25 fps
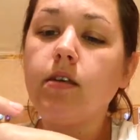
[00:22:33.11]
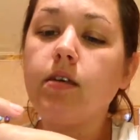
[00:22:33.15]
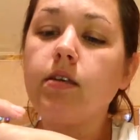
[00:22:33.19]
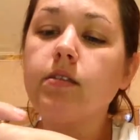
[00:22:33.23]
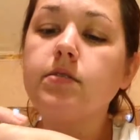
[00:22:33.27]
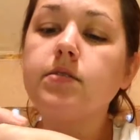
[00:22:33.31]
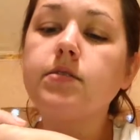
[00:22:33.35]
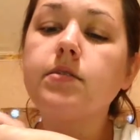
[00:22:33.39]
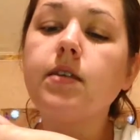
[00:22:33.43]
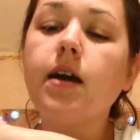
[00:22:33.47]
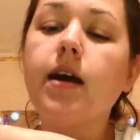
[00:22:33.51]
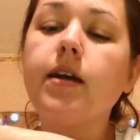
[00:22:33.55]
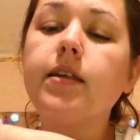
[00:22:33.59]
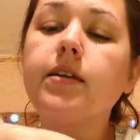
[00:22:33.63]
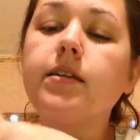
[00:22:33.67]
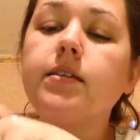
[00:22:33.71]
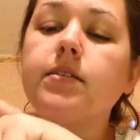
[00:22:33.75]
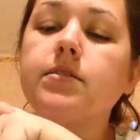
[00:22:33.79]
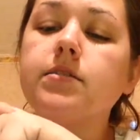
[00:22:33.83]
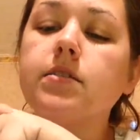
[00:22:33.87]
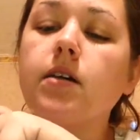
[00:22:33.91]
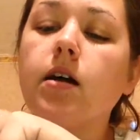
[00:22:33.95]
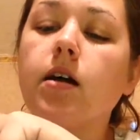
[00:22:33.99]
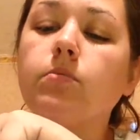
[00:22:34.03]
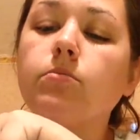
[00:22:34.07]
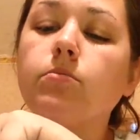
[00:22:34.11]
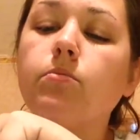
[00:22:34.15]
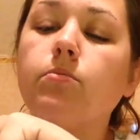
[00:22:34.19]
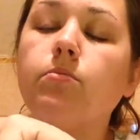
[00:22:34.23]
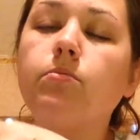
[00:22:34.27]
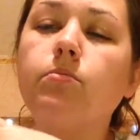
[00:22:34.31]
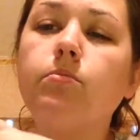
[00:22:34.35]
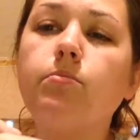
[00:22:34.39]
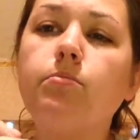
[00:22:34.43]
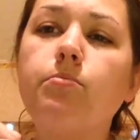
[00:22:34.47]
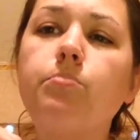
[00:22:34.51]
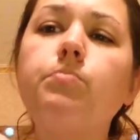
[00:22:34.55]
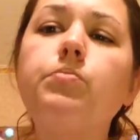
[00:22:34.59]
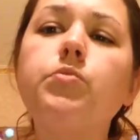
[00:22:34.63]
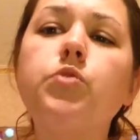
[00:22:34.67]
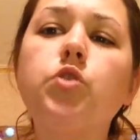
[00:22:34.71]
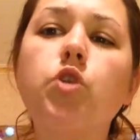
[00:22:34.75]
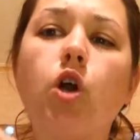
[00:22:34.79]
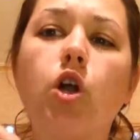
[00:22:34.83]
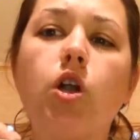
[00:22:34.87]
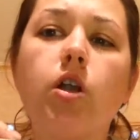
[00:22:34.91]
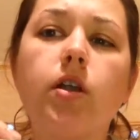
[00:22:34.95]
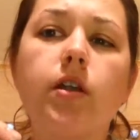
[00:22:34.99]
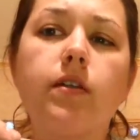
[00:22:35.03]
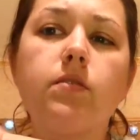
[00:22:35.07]
It's not as um,
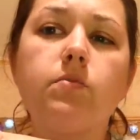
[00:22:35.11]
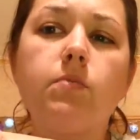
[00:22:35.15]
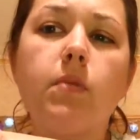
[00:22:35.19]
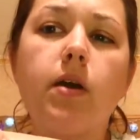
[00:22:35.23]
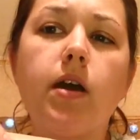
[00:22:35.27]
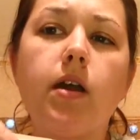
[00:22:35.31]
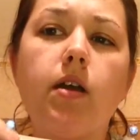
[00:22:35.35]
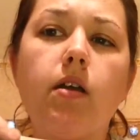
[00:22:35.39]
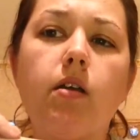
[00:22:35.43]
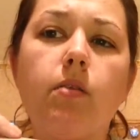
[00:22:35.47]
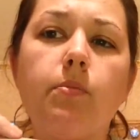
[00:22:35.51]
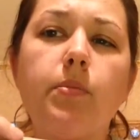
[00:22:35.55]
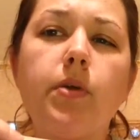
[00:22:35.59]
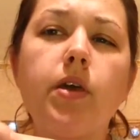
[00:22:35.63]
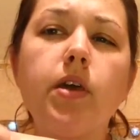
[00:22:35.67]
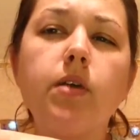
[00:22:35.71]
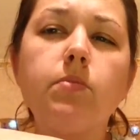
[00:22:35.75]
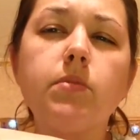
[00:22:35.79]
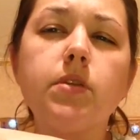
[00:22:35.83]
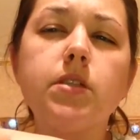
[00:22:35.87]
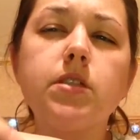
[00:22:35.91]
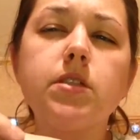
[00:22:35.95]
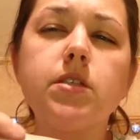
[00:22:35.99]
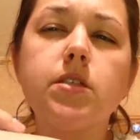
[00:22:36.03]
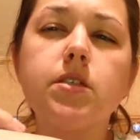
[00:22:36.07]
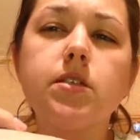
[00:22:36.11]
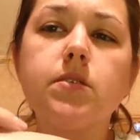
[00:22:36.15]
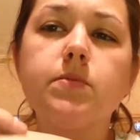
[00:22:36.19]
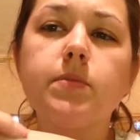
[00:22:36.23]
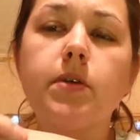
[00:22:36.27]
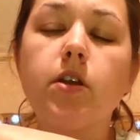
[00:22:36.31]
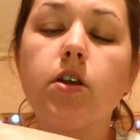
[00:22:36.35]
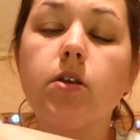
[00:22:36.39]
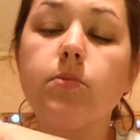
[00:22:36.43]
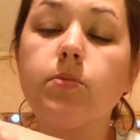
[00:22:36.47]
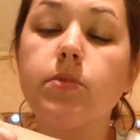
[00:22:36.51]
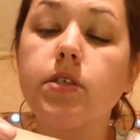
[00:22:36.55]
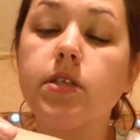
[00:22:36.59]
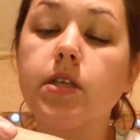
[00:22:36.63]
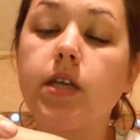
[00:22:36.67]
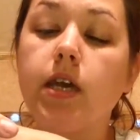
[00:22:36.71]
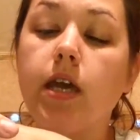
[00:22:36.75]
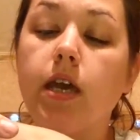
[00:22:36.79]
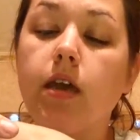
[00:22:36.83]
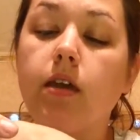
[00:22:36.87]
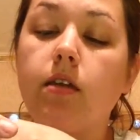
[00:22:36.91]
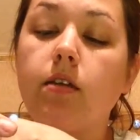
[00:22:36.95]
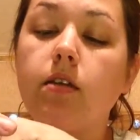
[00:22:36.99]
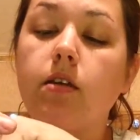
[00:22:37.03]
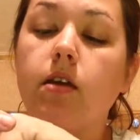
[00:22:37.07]
dark as my, or pigmented as my Urban
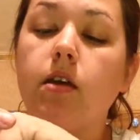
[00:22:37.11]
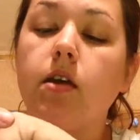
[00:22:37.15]
Decay,